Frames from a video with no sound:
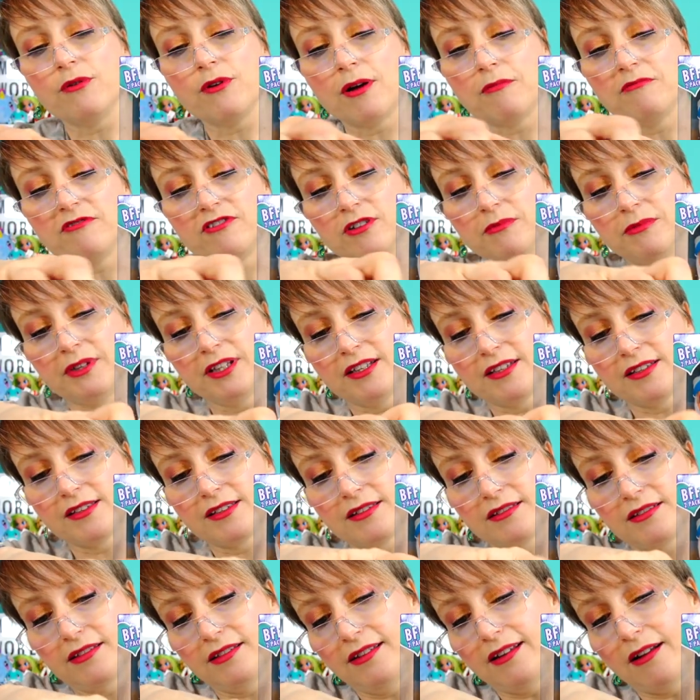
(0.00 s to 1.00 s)
while I'm filming this,
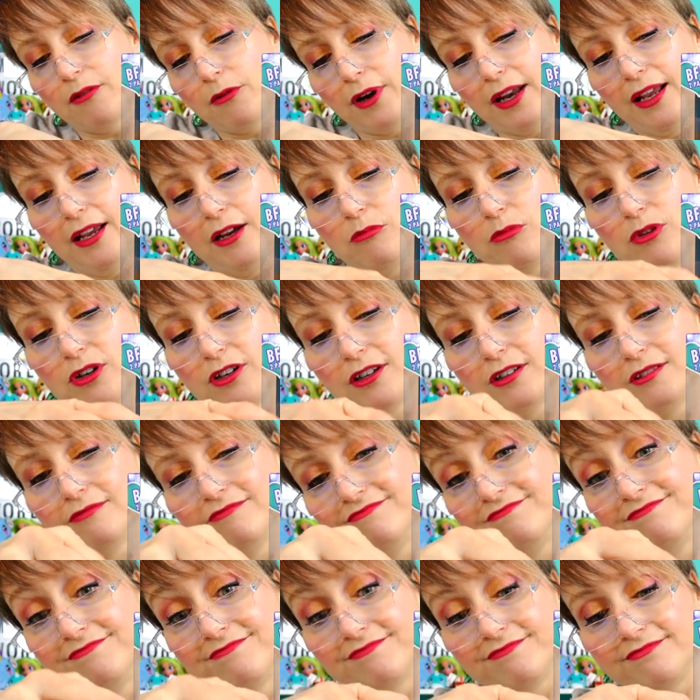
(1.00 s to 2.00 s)
and I want a hamburger.
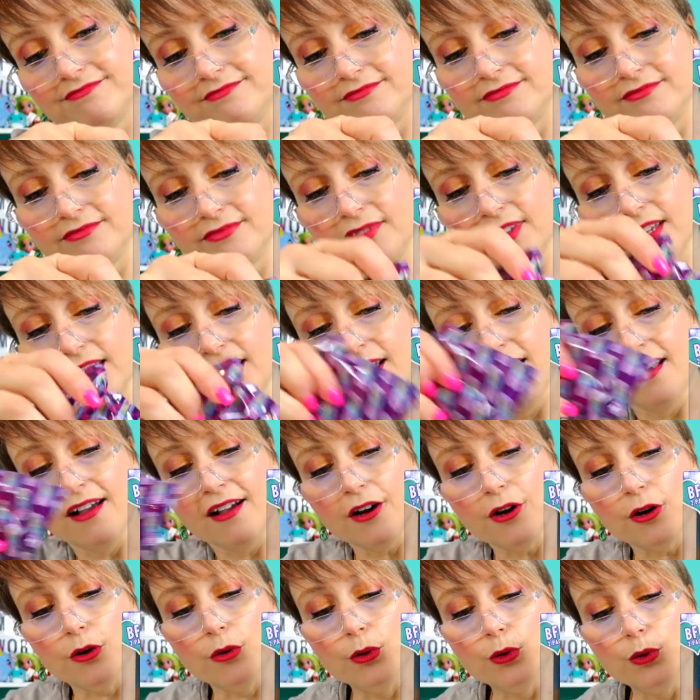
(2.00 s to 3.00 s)

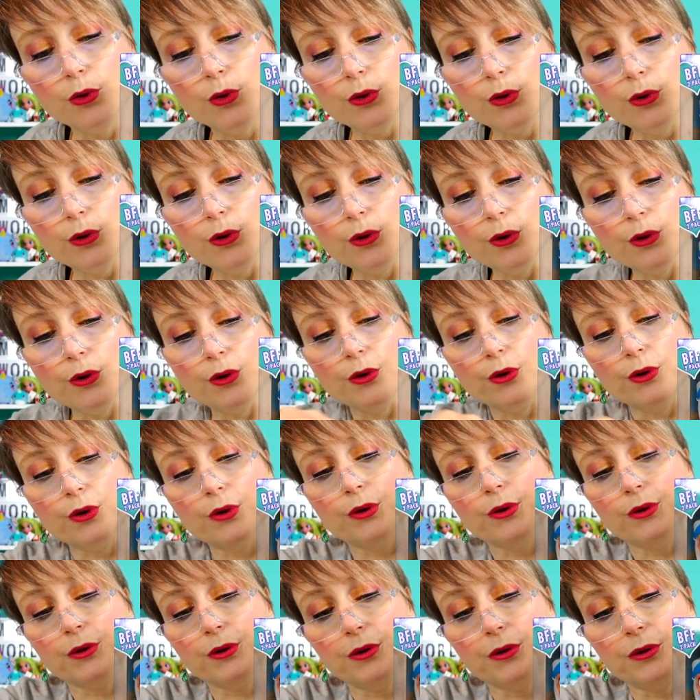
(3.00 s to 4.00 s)

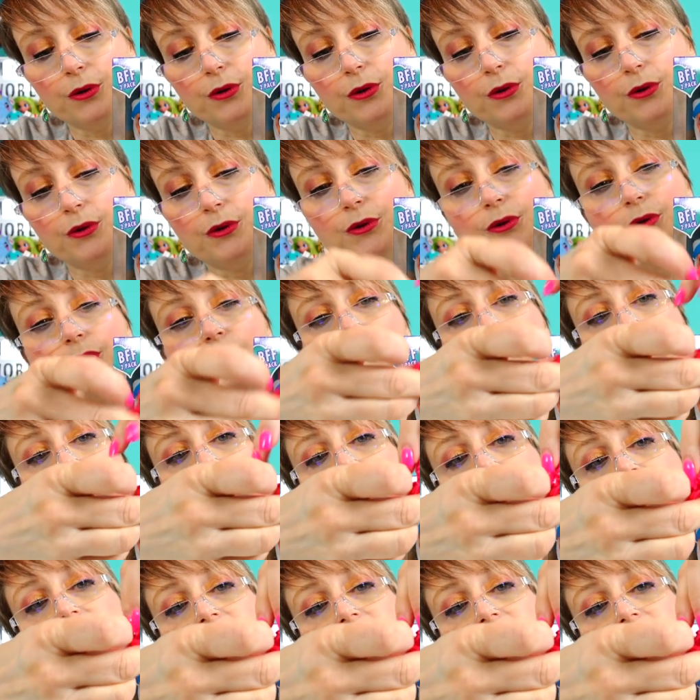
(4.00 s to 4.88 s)
Ooh!